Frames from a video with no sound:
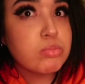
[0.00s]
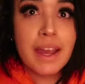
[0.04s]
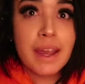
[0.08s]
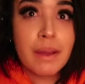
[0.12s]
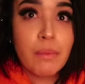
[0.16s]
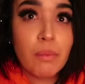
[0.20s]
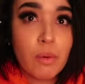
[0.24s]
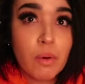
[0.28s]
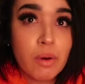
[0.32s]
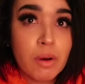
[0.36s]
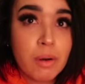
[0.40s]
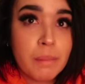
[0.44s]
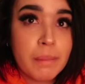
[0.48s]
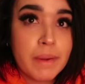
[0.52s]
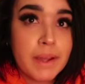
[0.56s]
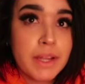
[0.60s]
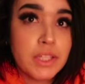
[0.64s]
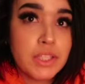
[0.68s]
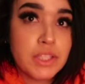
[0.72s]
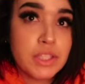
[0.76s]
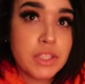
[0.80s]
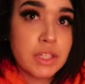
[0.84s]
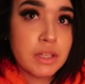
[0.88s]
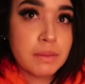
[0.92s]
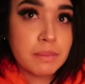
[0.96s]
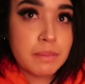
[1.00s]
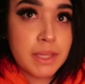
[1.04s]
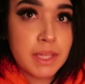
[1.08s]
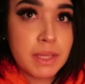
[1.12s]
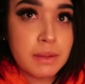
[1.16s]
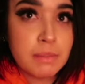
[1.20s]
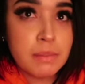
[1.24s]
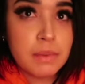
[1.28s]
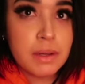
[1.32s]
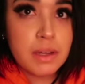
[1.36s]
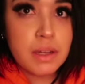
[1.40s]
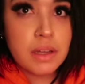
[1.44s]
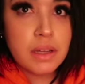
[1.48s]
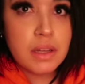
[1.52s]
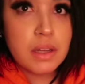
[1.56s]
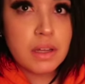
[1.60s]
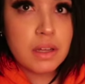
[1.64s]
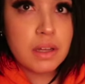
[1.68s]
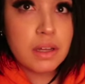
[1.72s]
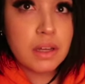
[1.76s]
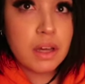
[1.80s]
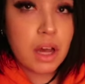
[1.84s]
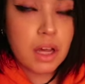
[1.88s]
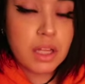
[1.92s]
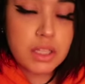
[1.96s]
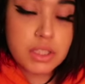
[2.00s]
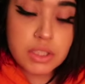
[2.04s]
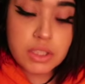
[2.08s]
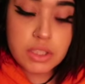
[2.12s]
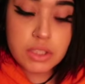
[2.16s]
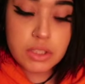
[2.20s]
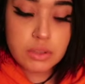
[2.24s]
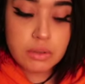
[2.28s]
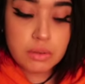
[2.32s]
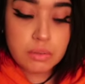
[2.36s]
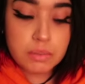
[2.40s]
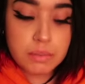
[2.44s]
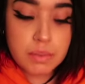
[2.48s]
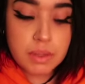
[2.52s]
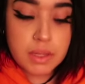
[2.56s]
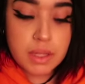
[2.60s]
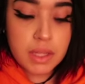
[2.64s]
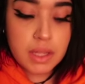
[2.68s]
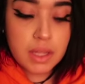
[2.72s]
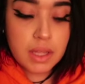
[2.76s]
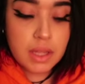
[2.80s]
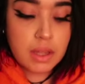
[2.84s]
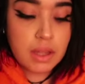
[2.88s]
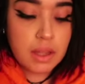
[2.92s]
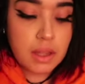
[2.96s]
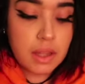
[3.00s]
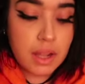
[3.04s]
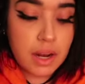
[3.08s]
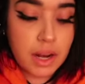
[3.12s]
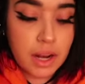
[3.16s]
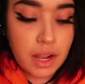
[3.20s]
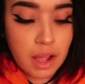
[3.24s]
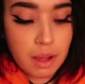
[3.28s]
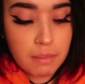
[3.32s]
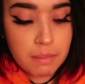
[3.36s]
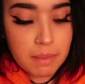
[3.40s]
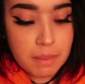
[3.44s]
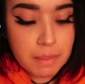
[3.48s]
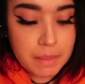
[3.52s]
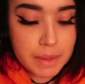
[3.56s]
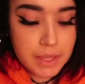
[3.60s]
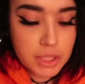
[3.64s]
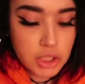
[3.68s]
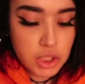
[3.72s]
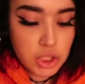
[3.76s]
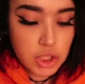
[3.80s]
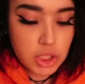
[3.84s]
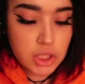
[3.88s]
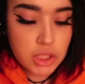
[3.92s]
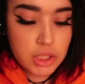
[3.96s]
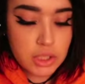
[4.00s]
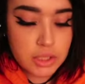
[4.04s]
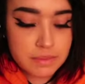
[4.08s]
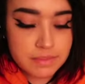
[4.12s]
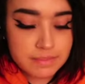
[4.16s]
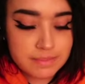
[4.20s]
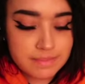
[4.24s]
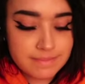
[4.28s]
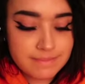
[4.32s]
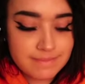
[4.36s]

I wore my Suga meme costume, and I got my picture.